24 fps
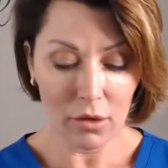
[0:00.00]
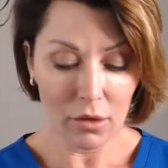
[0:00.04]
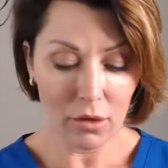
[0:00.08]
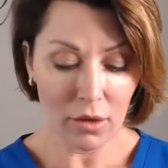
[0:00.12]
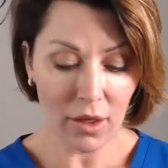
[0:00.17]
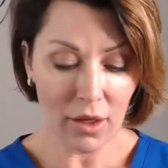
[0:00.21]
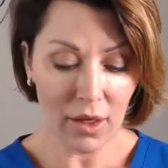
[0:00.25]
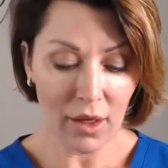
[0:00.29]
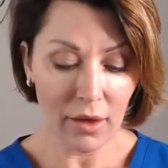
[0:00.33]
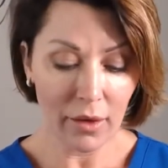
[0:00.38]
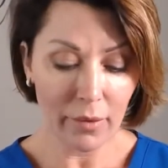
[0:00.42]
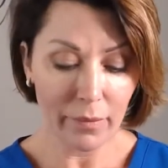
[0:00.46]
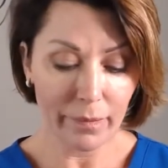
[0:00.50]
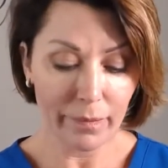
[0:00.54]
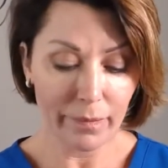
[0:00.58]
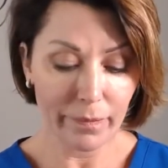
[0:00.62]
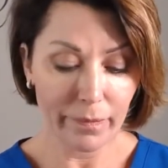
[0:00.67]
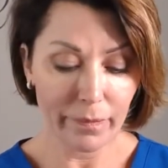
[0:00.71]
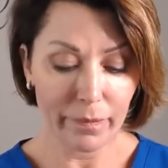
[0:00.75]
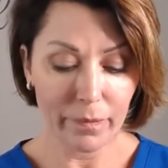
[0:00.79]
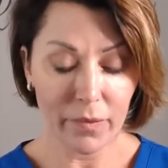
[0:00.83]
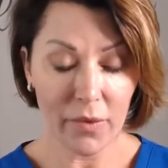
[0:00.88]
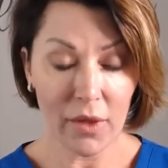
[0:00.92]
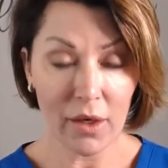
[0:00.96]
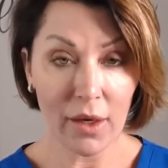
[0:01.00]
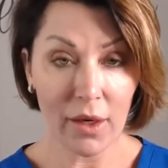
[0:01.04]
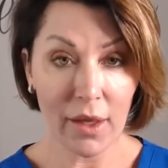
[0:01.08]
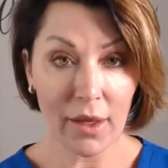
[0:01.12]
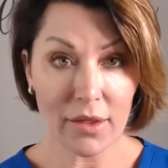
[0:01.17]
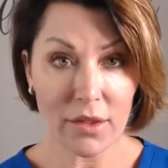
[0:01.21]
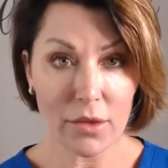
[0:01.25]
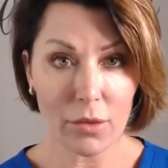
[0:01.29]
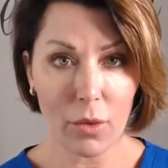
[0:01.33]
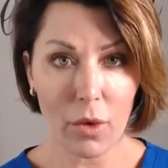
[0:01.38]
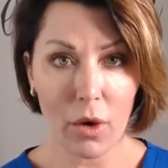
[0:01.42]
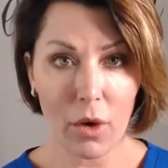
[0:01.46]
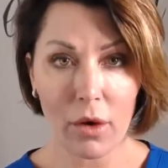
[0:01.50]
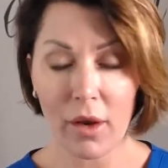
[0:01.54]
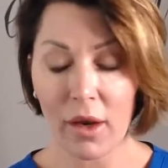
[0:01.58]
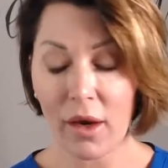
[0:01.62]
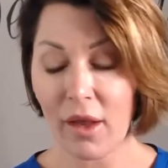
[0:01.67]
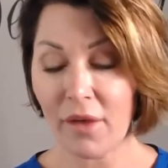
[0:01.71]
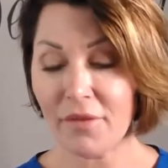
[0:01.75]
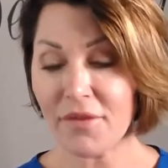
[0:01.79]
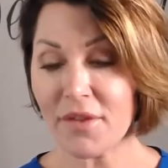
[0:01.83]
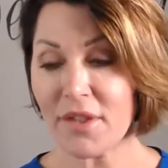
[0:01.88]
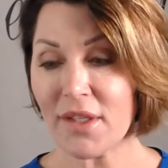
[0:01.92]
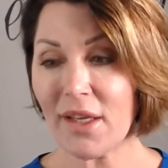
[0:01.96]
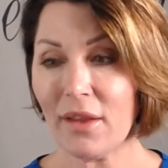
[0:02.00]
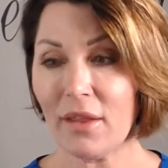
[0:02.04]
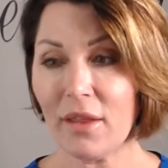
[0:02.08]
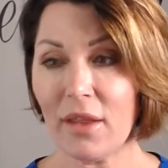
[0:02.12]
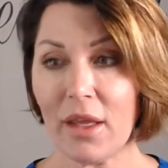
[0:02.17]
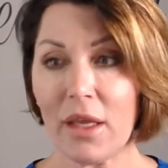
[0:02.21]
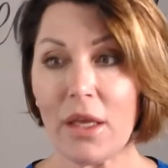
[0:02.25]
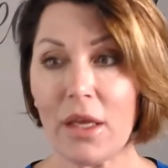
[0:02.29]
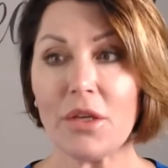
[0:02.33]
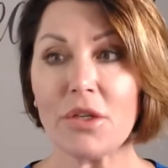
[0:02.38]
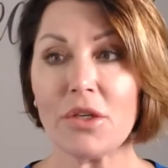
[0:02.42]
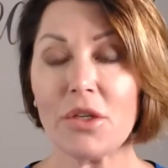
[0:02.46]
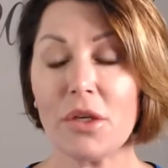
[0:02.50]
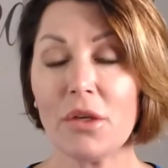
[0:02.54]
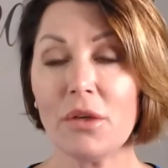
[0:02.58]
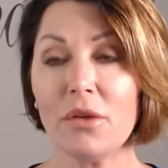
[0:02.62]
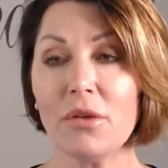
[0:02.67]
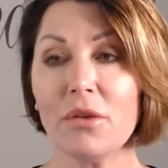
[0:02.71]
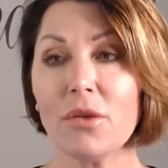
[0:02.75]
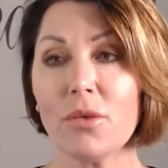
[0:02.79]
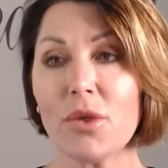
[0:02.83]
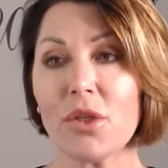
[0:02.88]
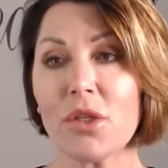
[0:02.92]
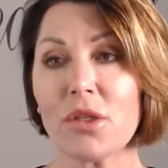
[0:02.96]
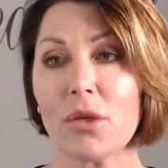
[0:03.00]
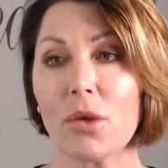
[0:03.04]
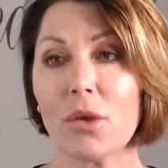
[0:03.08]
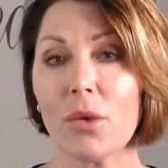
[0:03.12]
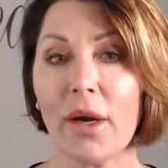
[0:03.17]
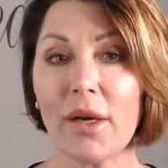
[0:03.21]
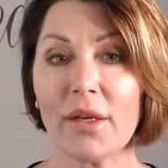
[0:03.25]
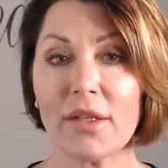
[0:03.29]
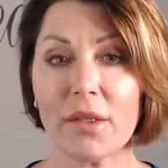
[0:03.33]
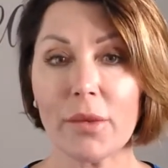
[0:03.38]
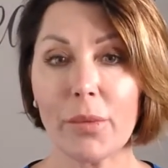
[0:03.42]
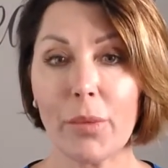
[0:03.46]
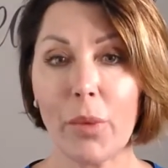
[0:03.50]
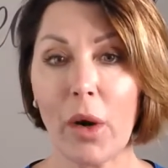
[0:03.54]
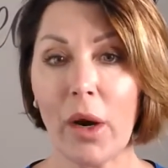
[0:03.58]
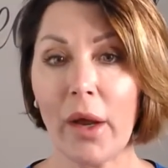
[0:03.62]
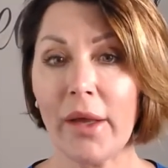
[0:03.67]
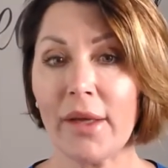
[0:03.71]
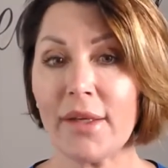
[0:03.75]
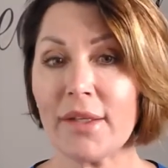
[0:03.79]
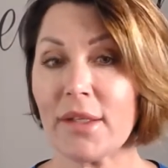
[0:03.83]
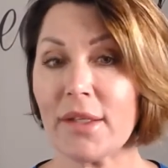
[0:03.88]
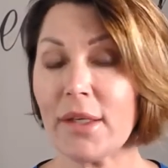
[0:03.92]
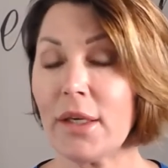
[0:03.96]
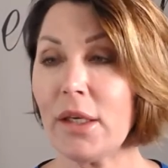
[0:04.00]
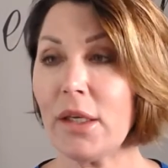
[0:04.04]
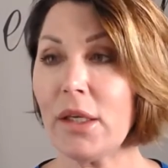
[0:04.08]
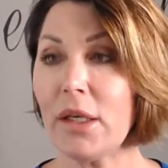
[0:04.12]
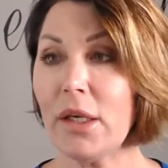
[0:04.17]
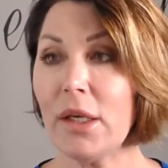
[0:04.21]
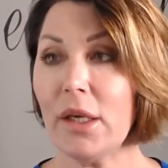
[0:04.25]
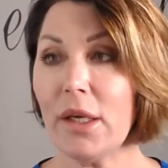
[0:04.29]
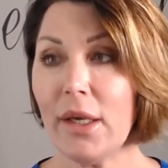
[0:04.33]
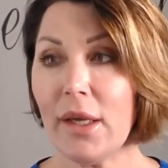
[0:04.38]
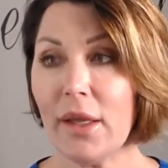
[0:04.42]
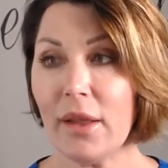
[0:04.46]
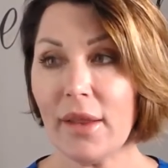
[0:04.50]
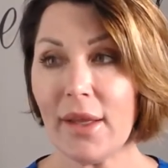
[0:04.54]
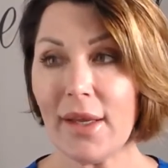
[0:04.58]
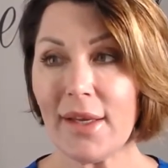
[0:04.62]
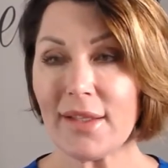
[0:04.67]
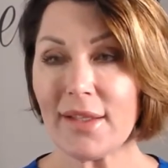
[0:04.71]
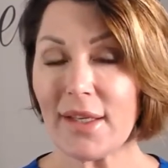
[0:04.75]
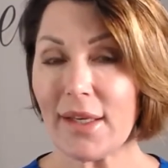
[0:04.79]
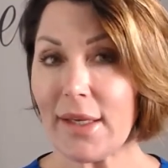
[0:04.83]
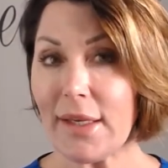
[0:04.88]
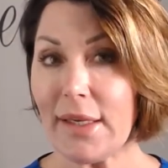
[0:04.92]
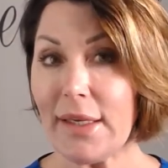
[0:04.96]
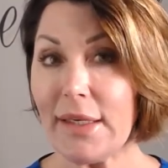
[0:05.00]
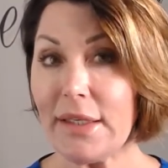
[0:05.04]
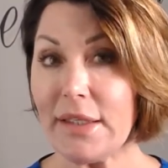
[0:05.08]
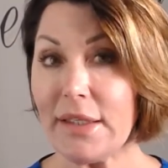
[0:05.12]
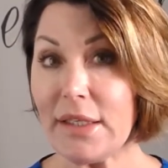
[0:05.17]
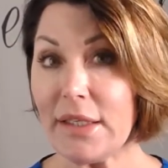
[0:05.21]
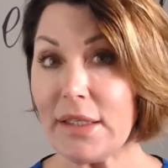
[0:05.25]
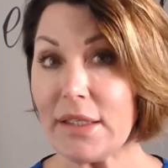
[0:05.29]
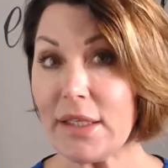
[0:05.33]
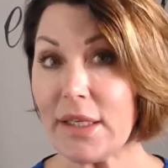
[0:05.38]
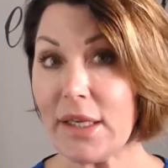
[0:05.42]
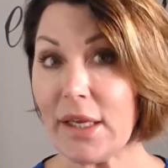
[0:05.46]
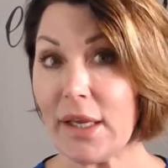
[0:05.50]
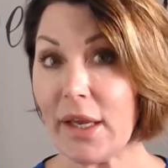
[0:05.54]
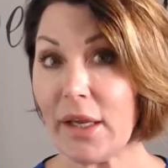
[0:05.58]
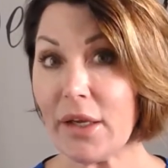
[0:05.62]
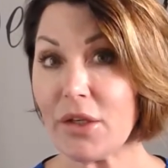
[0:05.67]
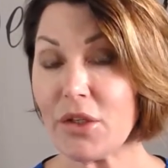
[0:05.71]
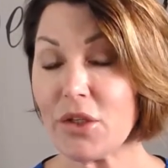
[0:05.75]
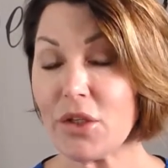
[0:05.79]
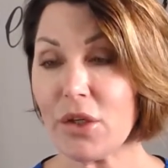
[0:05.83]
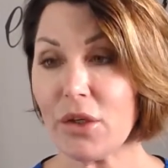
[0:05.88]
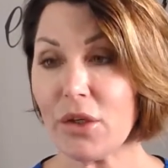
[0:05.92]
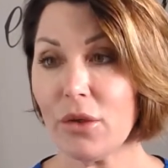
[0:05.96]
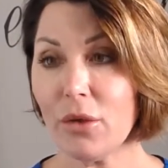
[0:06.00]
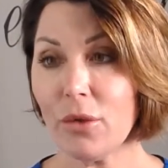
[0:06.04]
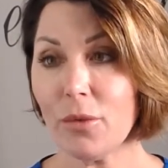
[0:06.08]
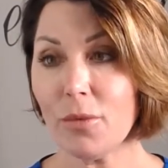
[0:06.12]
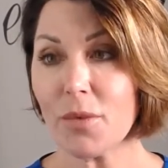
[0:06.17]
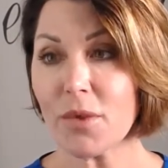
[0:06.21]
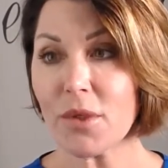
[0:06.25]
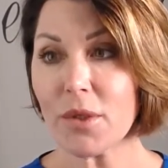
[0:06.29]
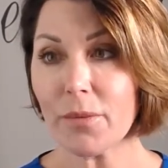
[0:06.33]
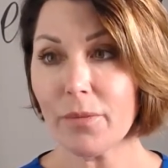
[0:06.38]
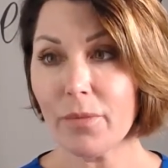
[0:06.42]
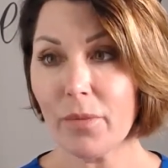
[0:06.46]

Okay, the next one, and I've seen these used, which is quite surprising. These are EDTA tubes.